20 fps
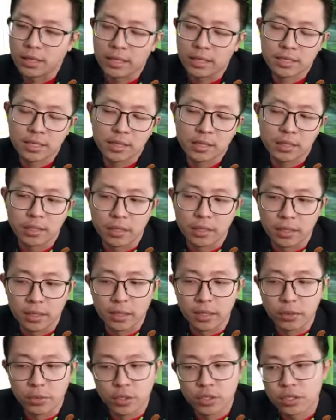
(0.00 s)
say the
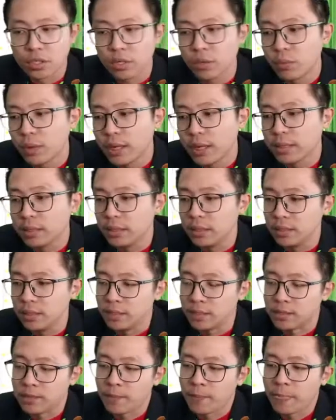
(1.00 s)
equation 1
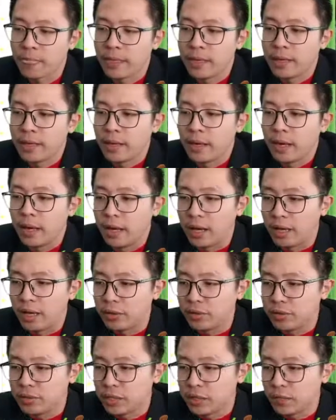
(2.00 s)
is
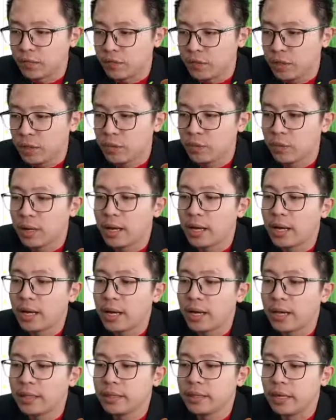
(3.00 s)
using
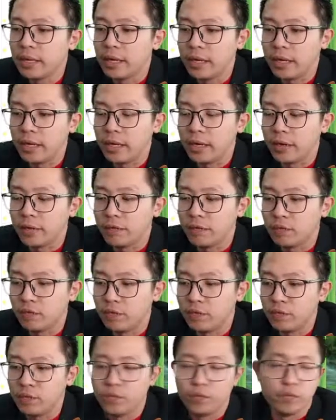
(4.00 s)
V1
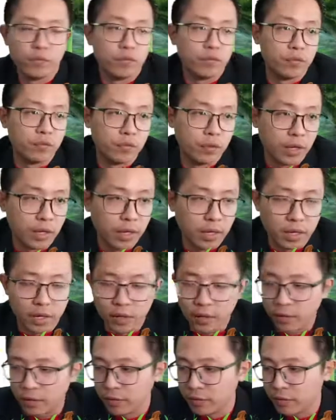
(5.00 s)
and
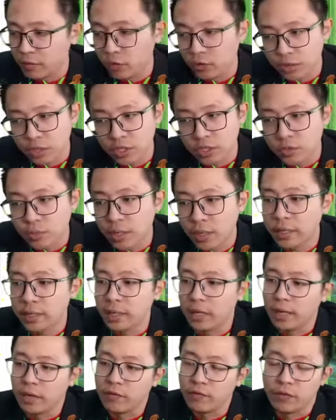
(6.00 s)
voltage 1
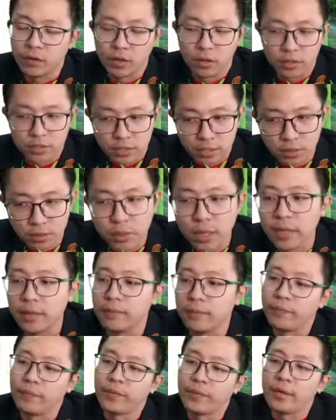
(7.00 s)
and velocity
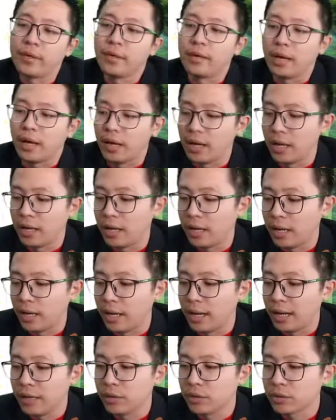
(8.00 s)
1.
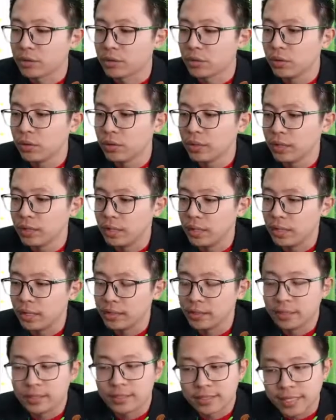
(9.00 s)
I also
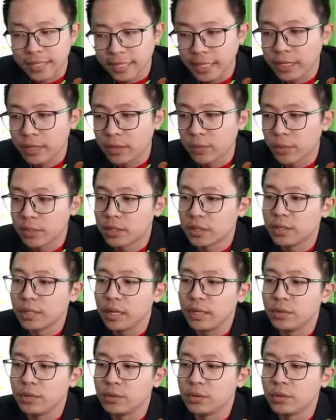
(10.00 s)
the second equation I
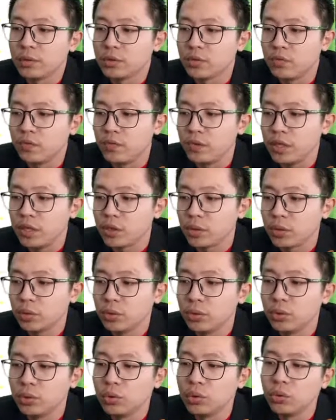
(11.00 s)
use
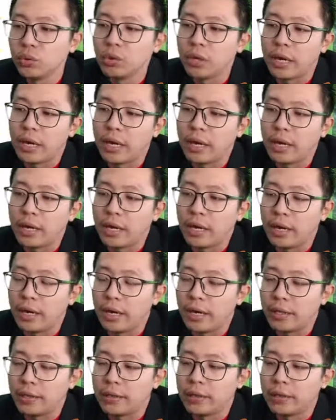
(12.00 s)
V2 and